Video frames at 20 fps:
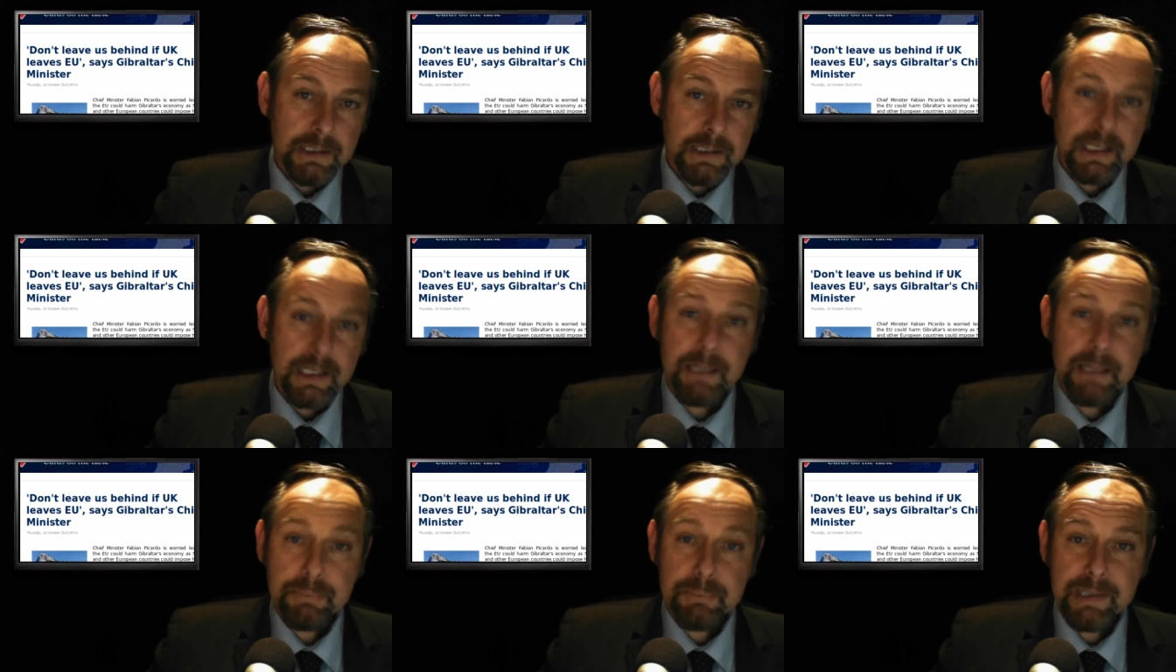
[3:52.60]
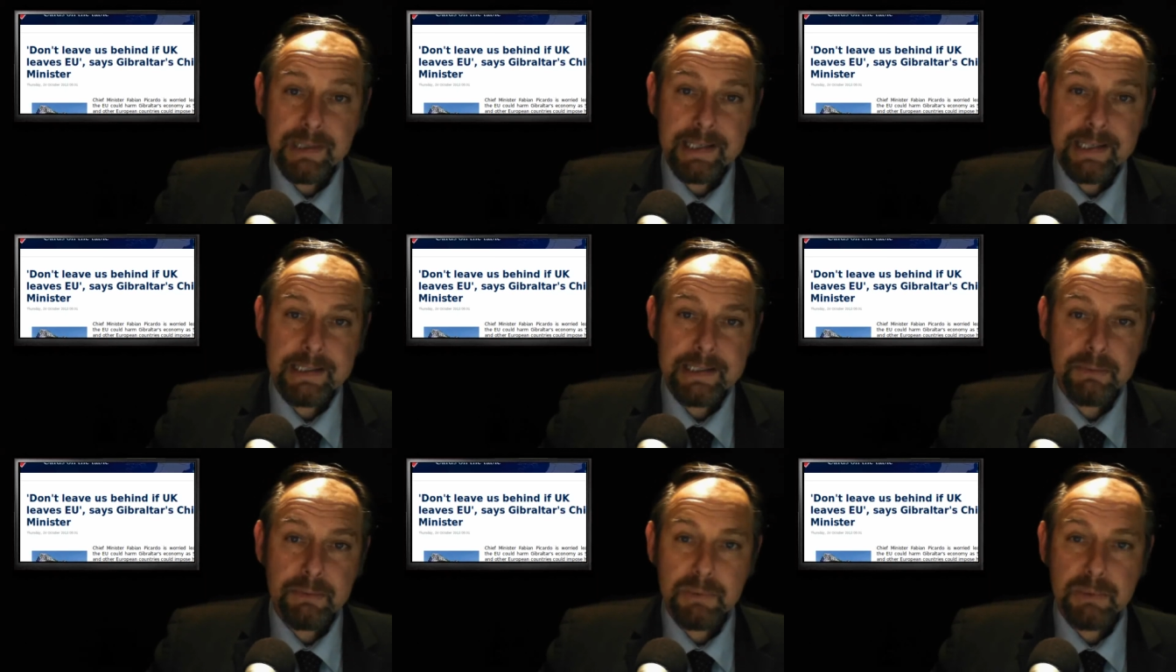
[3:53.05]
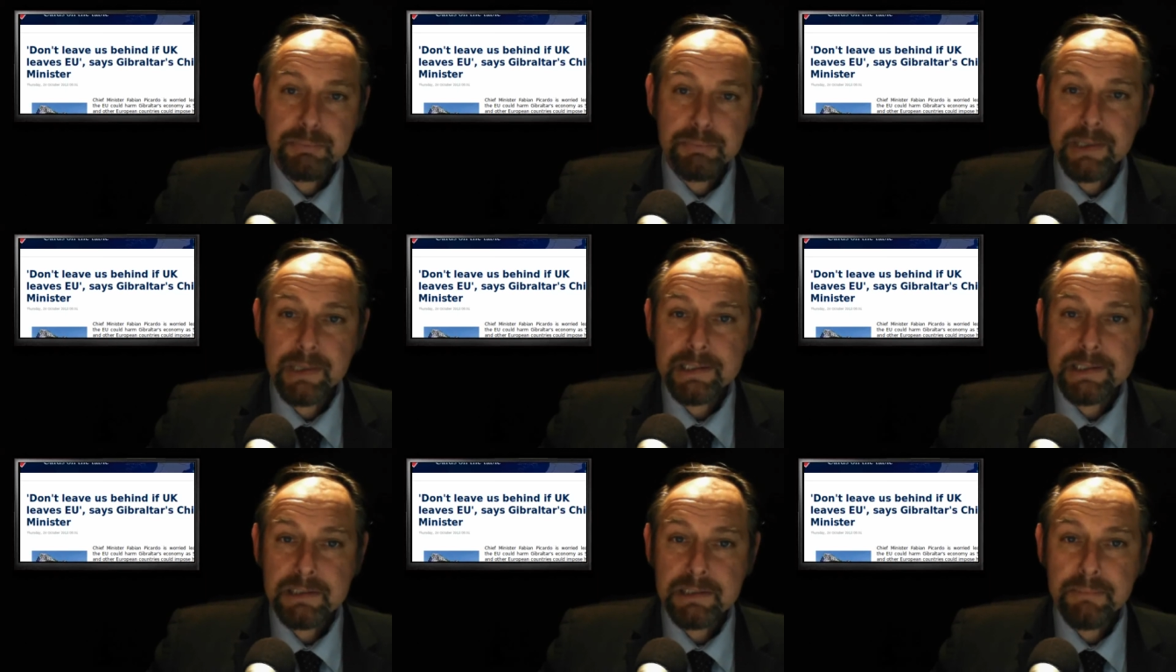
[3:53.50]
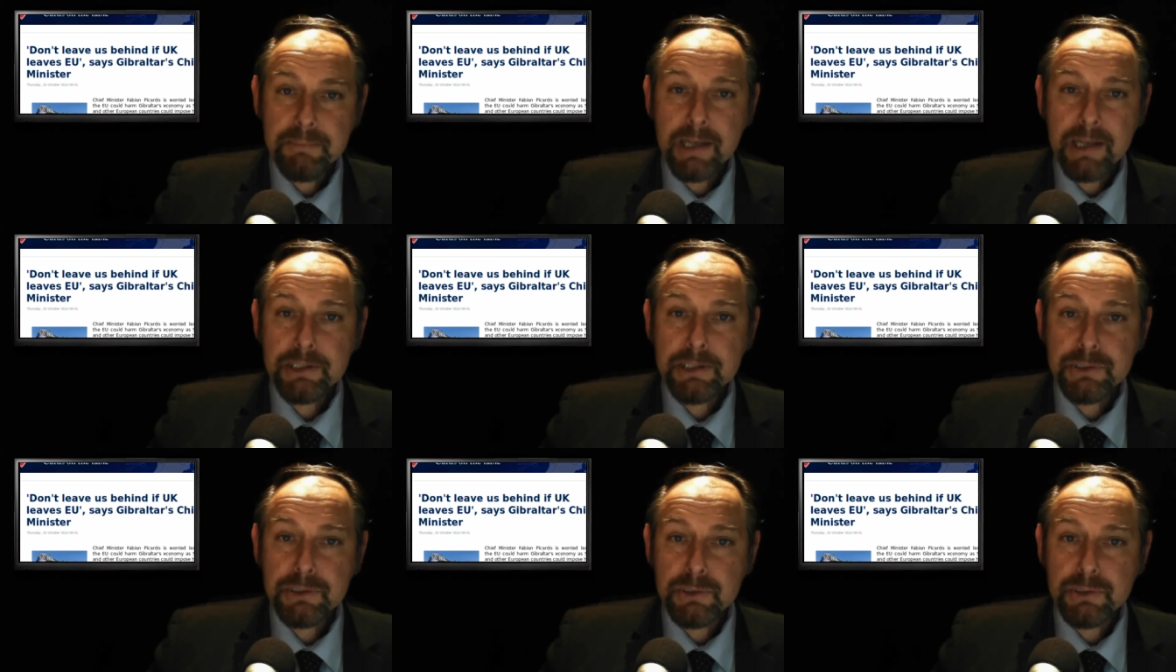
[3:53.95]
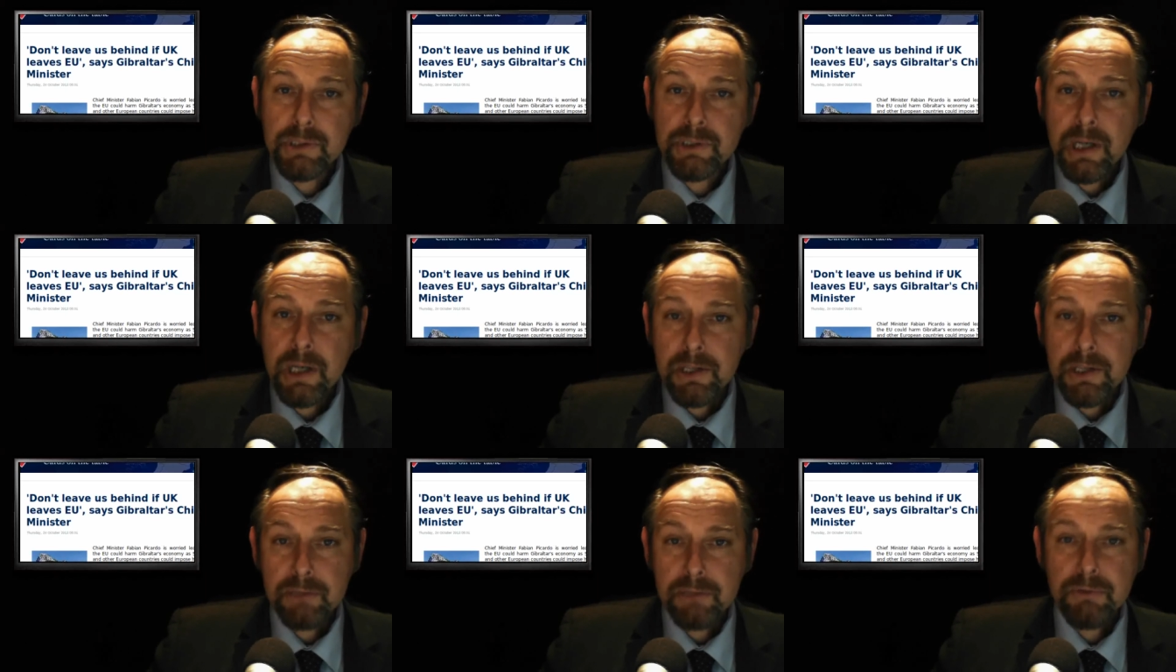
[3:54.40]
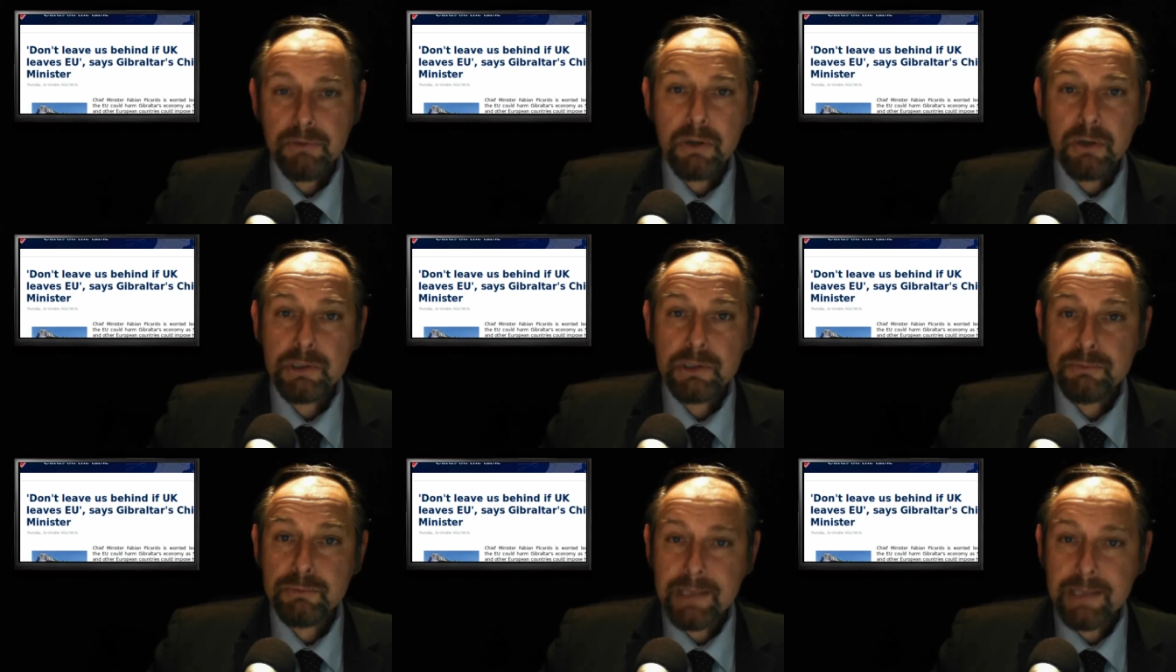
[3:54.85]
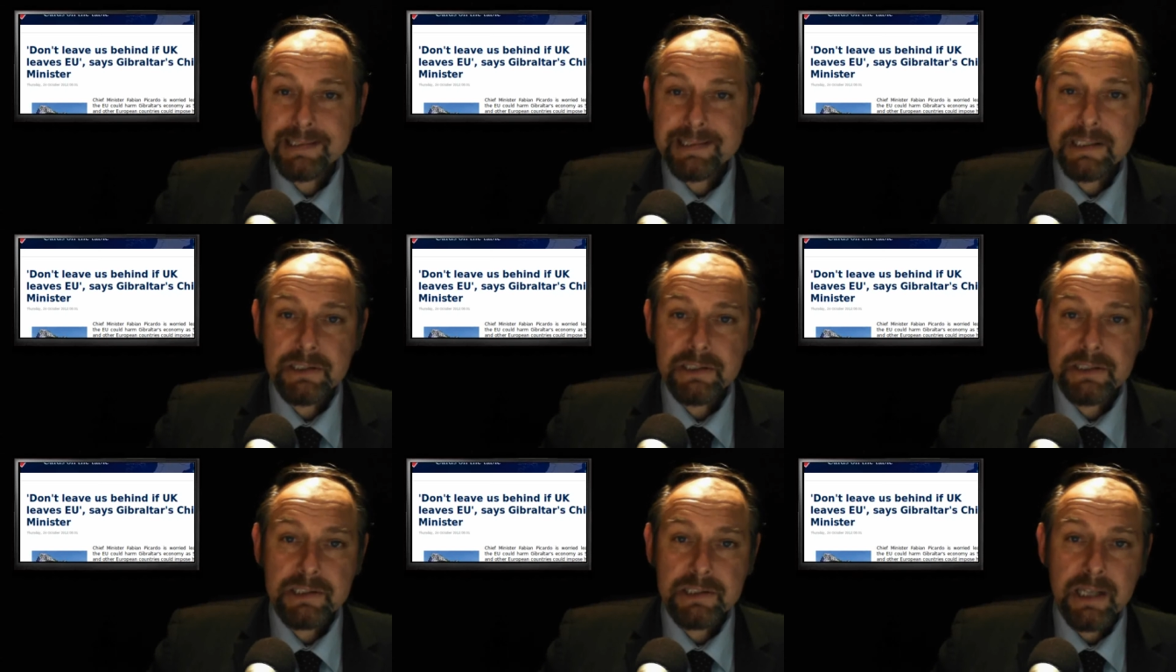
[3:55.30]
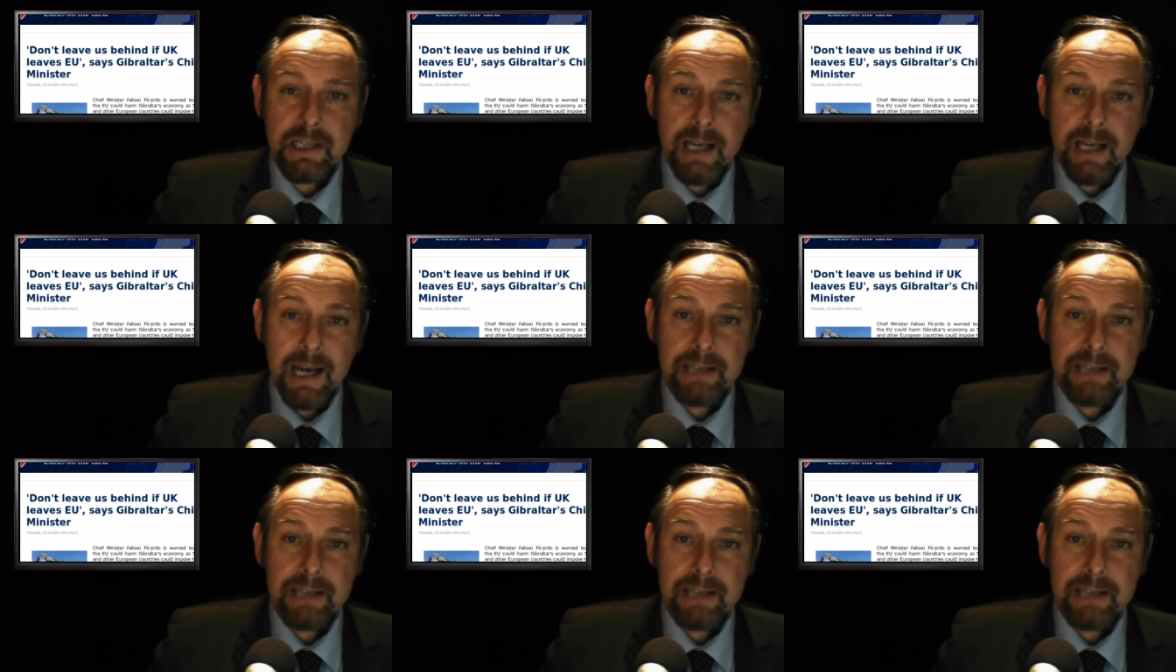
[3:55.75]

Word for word: Now, he pleaded with Britain to make sure the R O C's residents